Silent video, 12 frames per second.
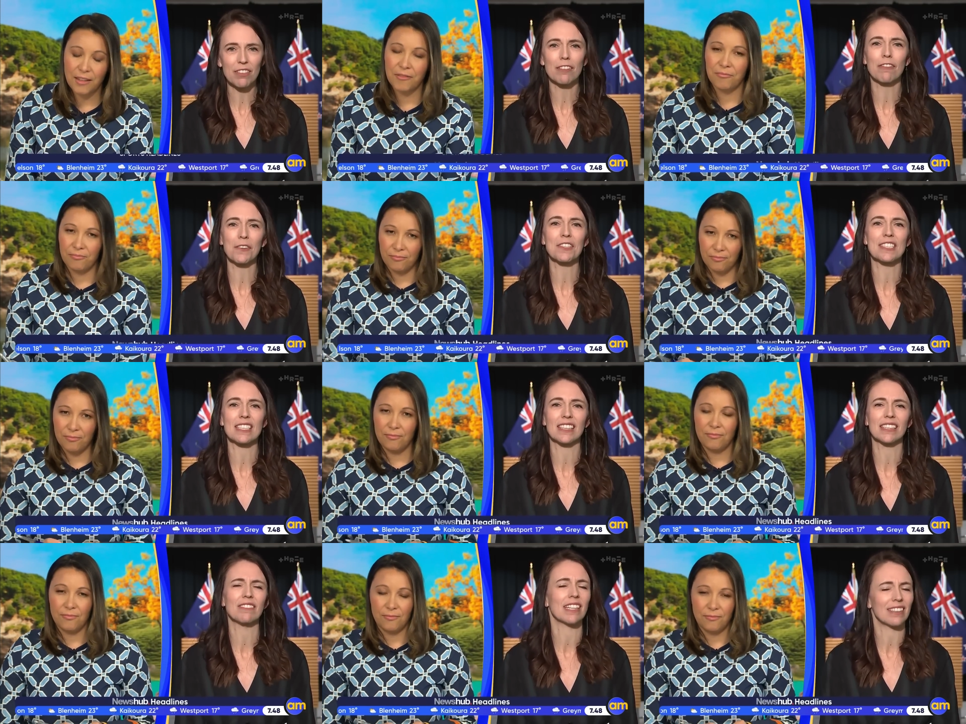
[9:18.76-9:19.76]
Speaker 1: the voters
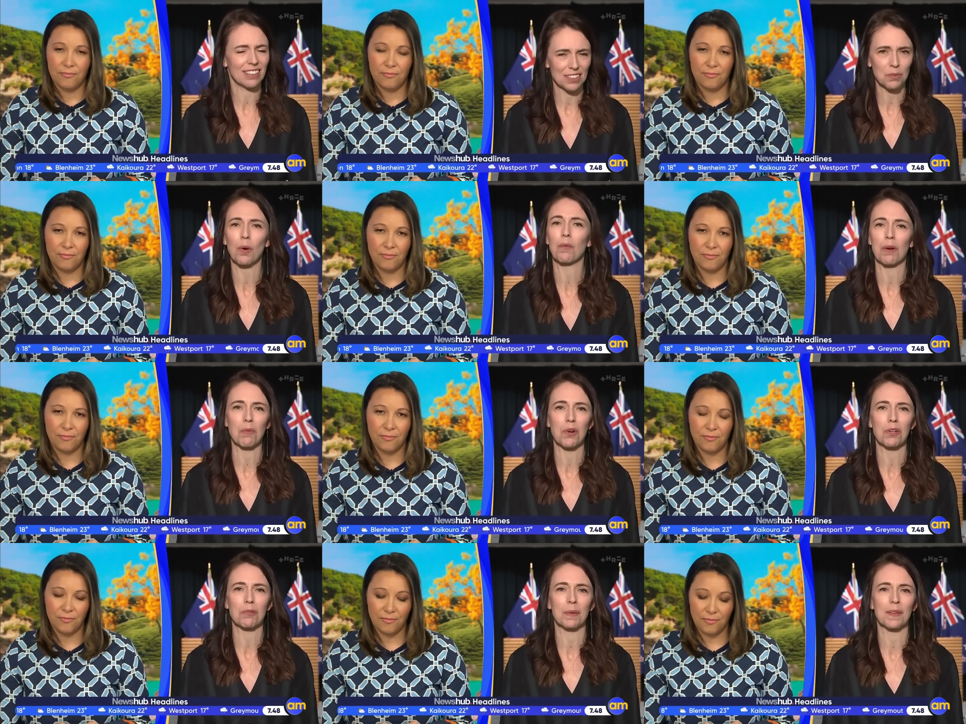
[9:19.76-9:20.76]
deliver is what we work
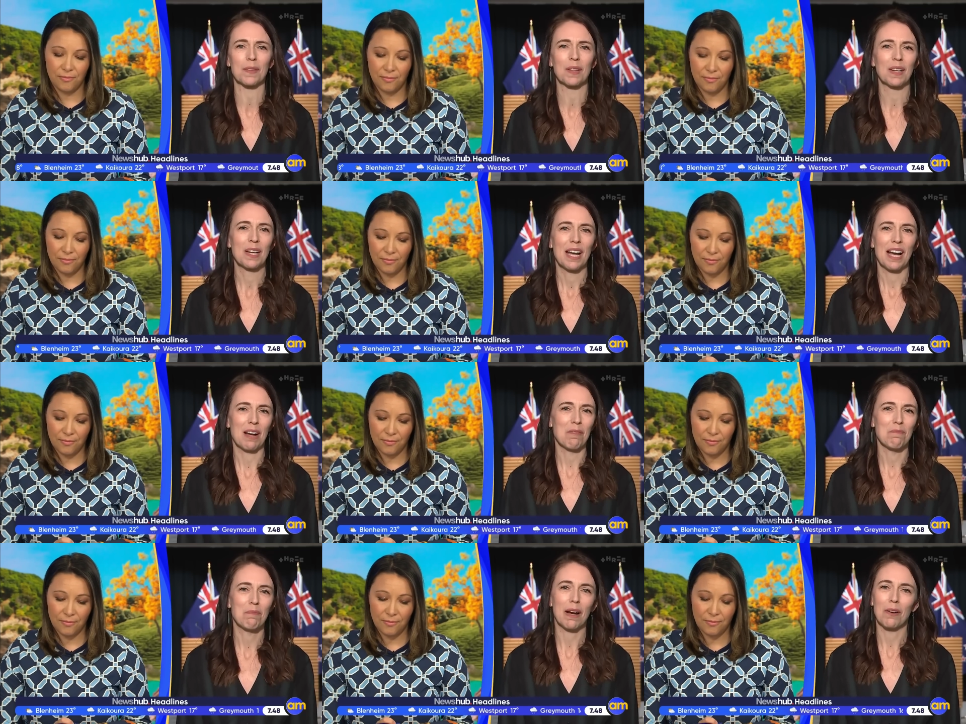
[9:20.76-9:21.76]
with. Um,
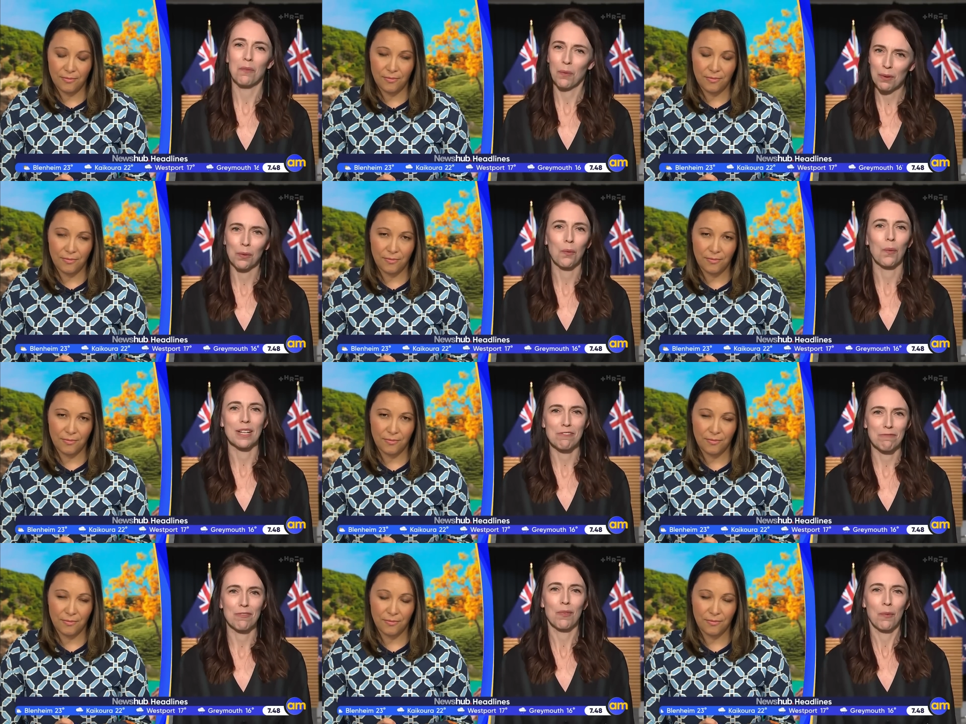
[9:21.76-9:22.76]
but we will always
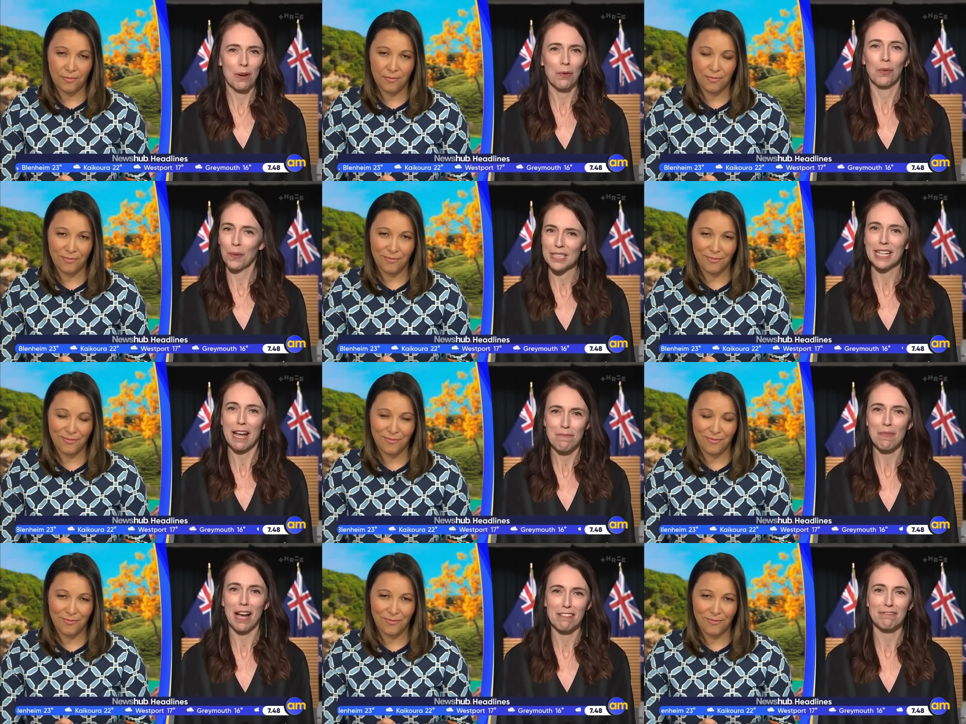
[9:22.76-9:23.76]
we will always
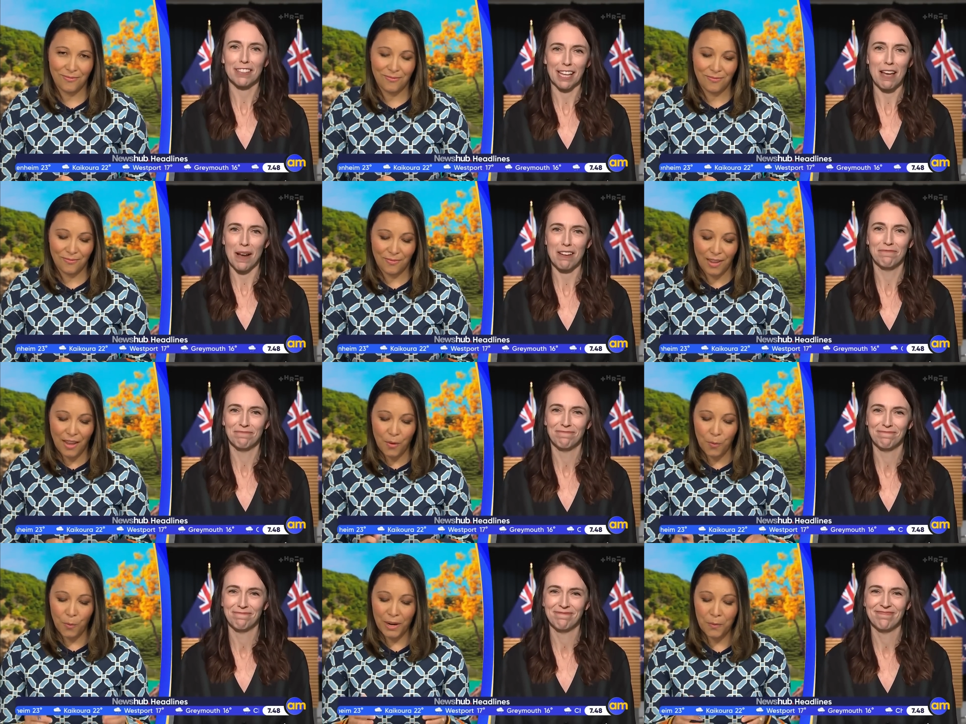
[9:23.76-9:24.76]
campaign for Labour.
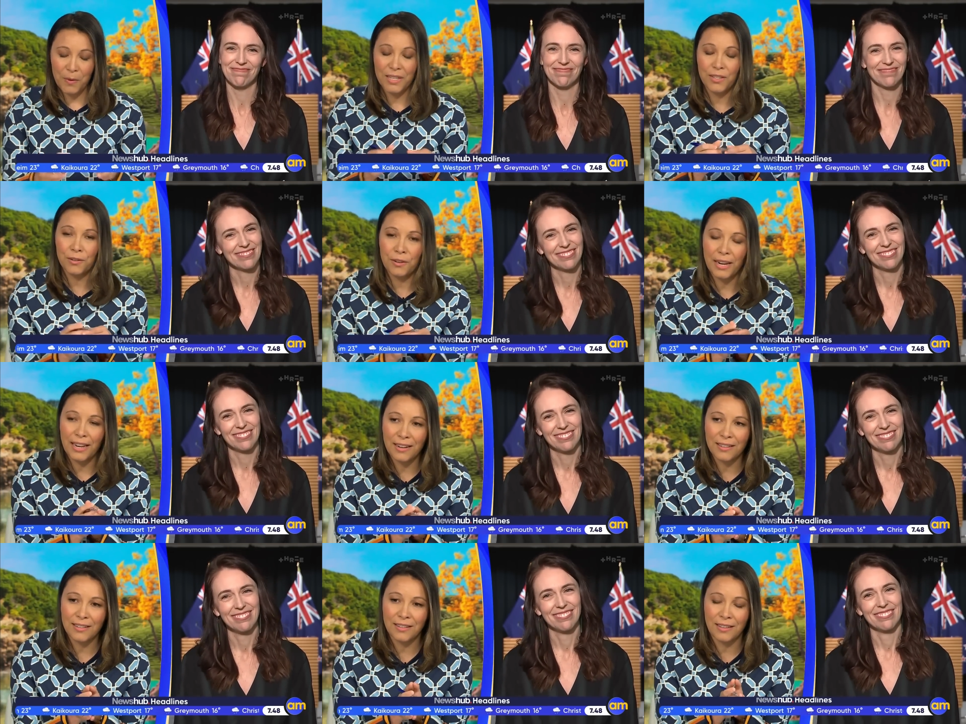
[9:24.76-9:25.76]
Speaker 2: When we do head
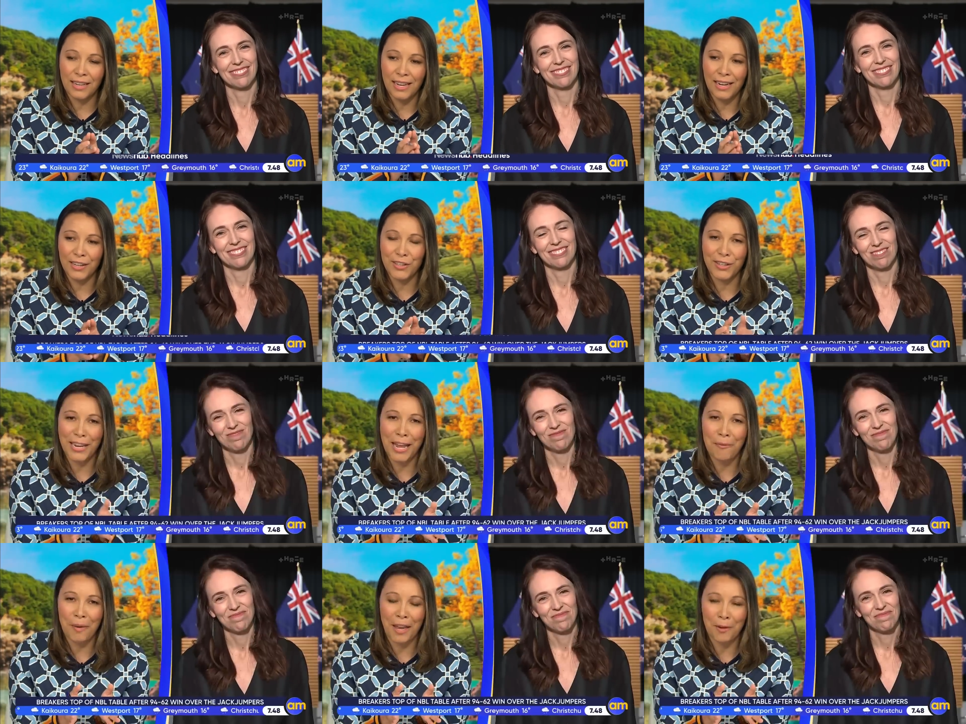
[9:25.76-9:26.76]
into the election
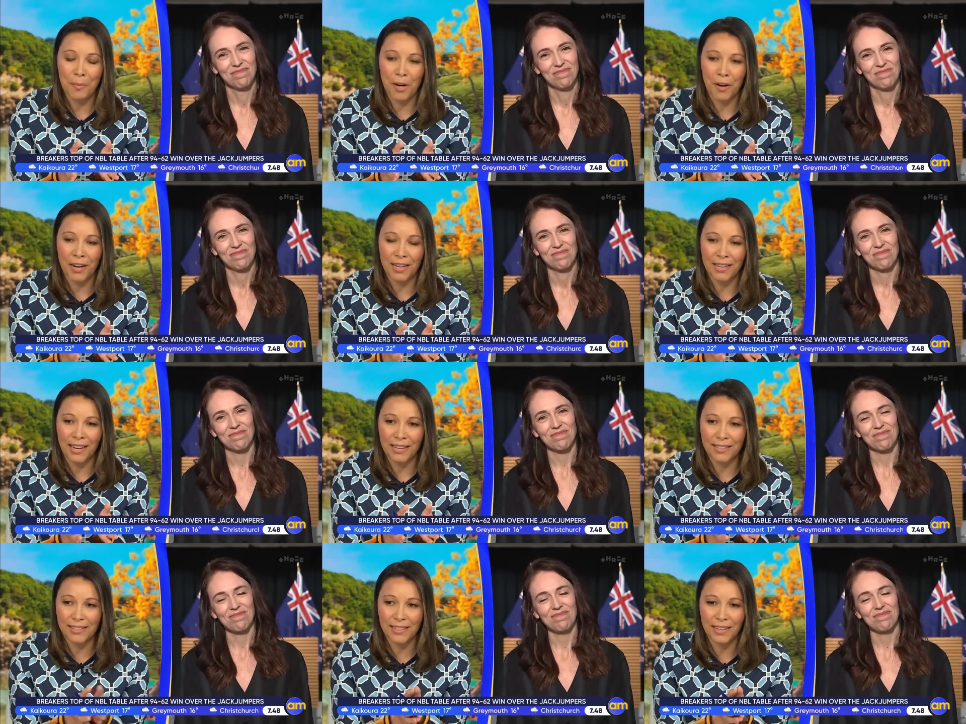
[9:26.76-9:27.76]
campaign period next
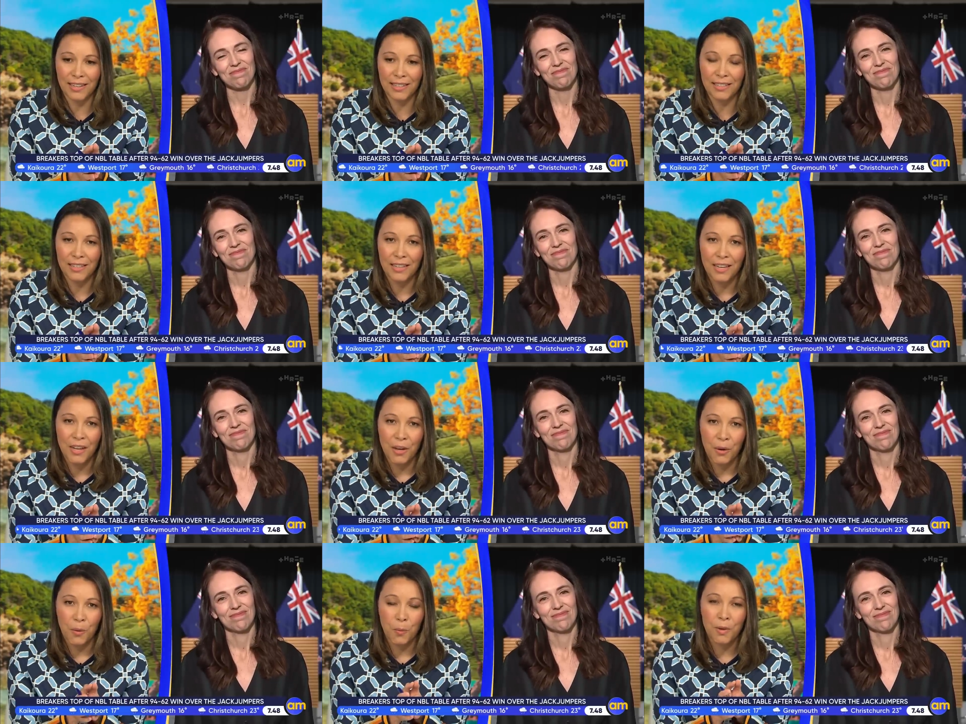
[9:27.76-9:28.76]
year,
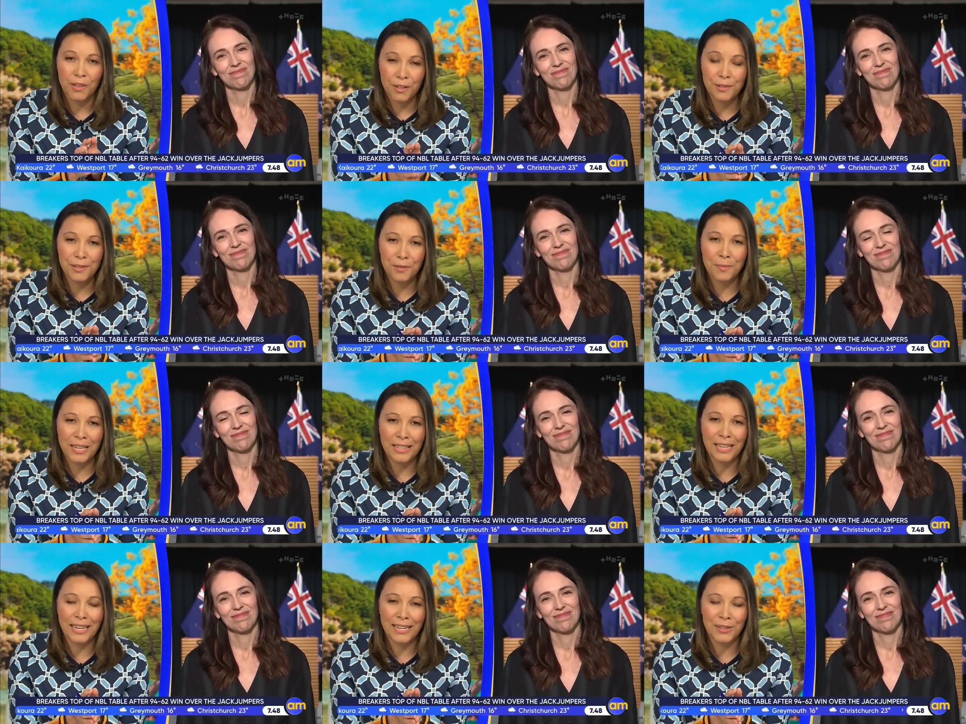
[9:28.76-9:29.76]
will you still be the
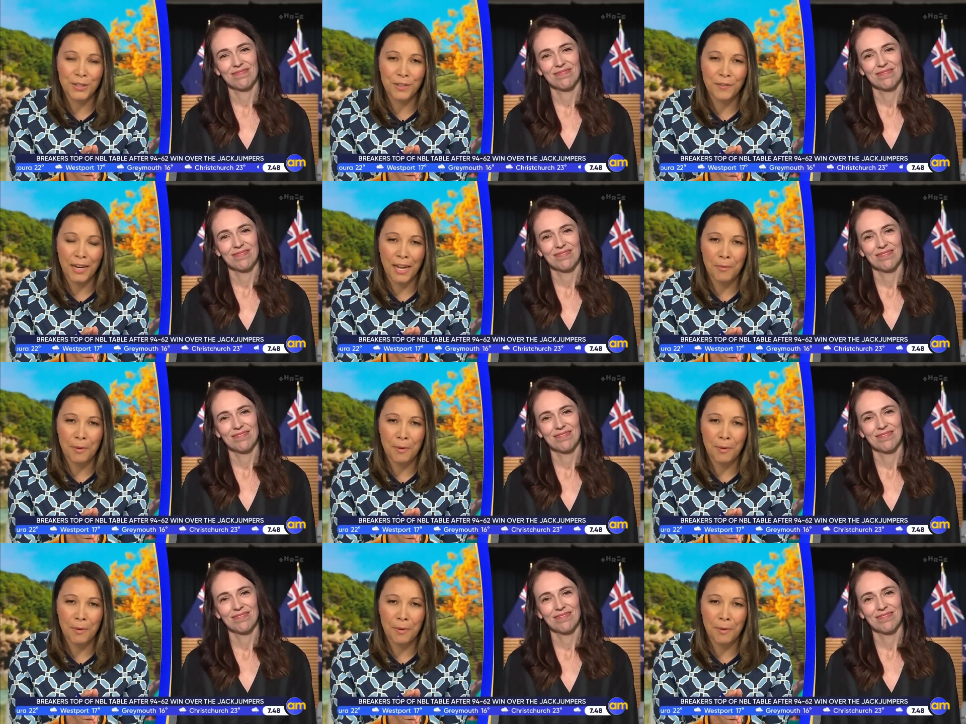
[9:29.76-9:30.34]
leader of the Labour